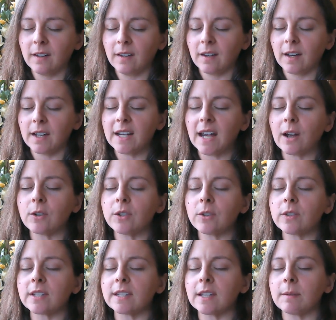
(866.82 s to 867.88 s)
And now do the
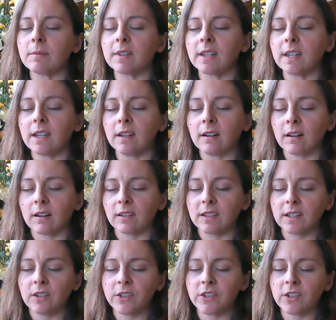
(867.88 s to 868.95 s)
same thing here, a
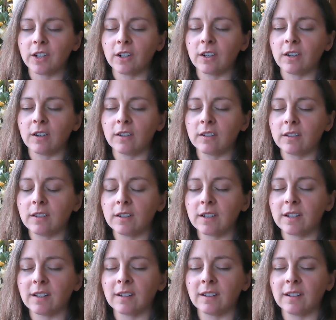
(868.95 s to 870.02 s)
little circle
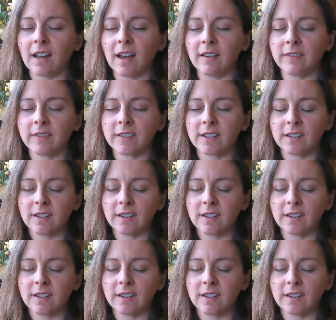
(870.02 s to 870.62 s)
to the left.